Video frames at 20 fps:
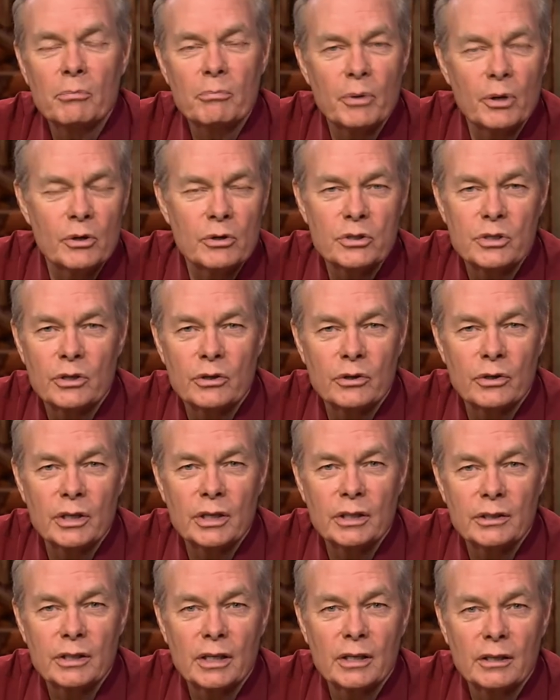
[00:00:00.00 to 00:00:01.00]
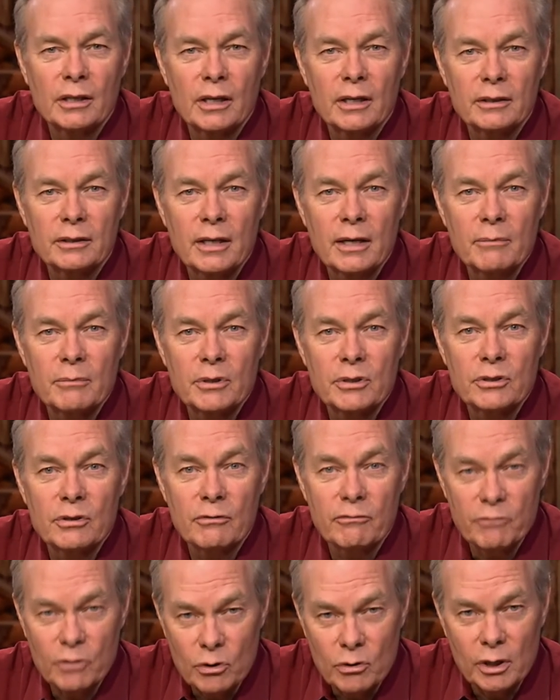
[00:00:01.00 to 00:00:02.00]
person or anything like that, but you're
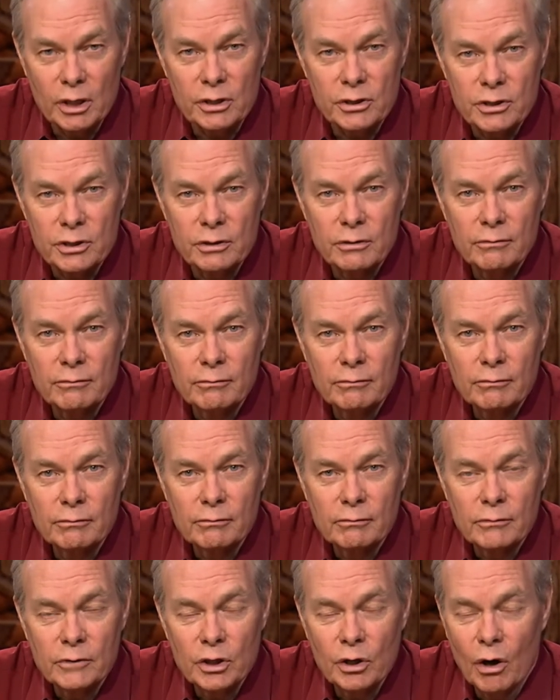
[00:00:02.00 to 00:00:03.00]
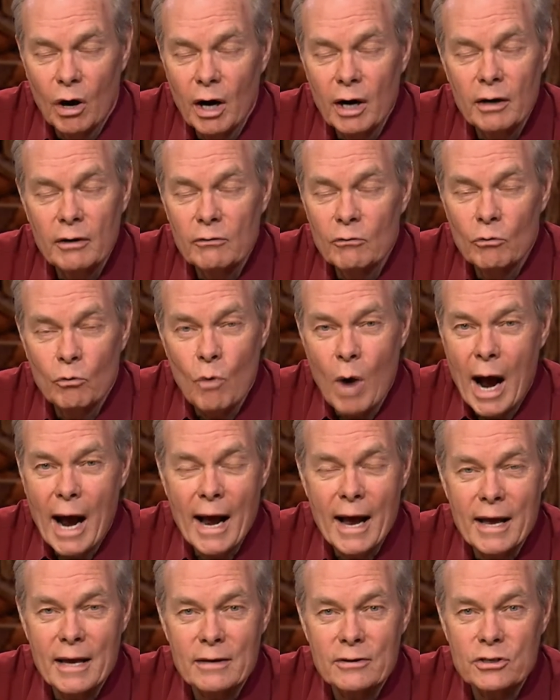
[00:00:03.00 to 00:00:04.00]
foolish. You aren't
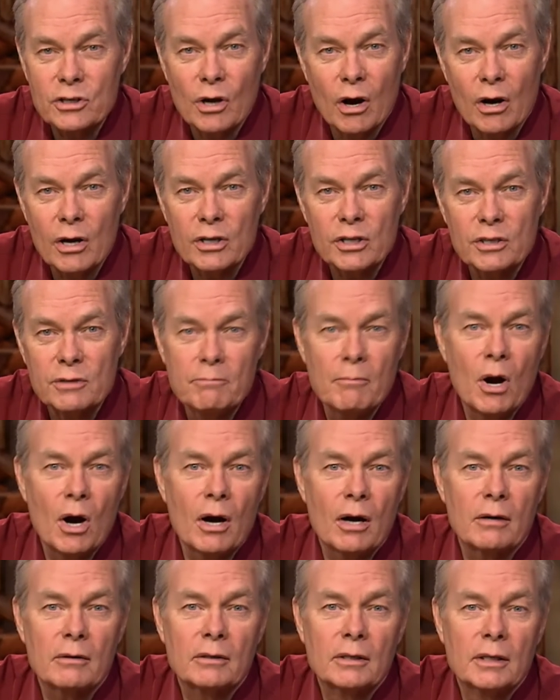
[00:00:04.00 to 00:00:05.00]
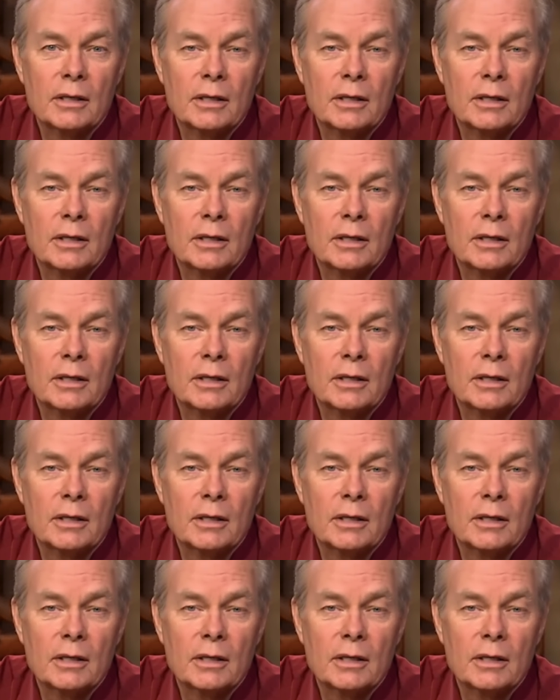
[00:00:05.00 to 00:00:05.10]
wise. You aren't smart.